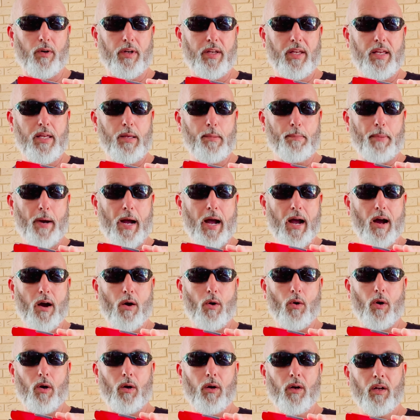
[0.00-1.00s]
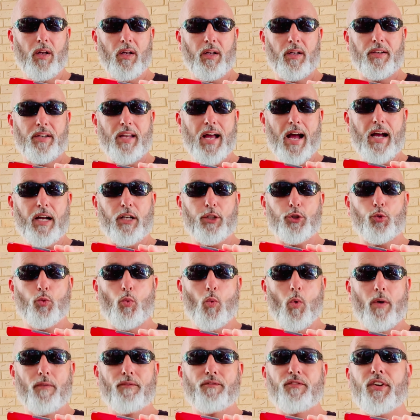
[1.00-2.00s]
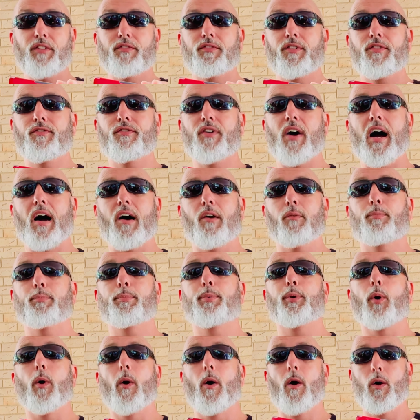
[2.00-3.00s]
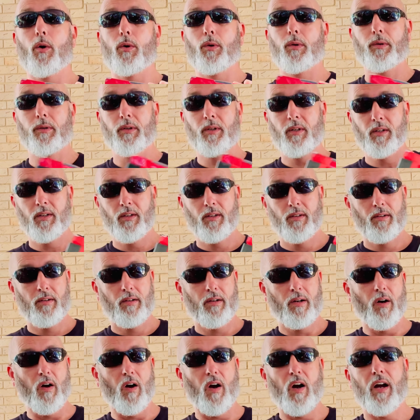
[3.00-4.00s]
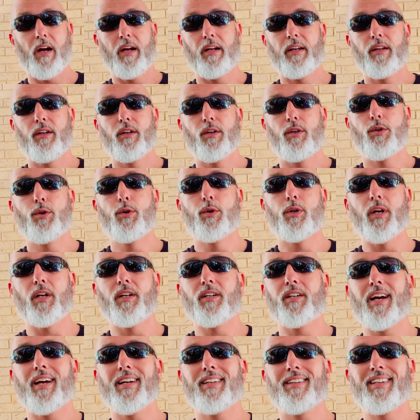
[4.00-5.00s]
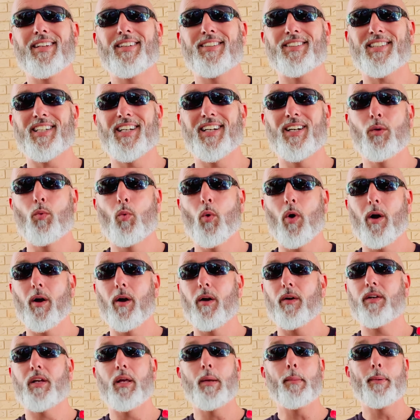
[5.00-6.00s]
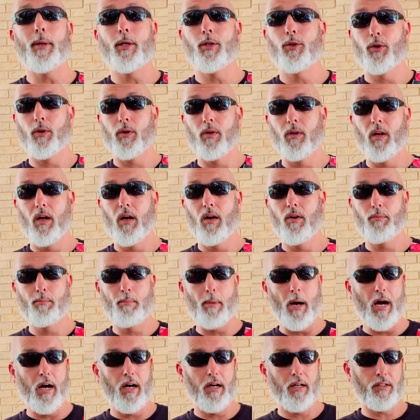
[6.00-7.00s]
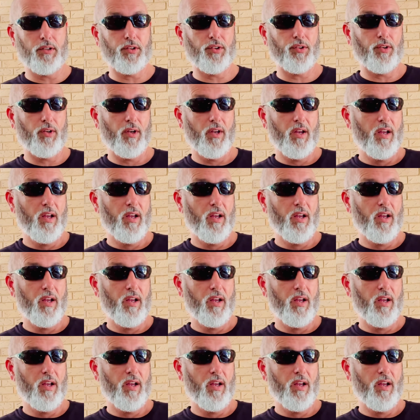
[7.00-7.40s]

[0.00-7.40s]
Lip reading: E-Power-155 Pro. All right, you can take this anywhere, keep it in your glove box.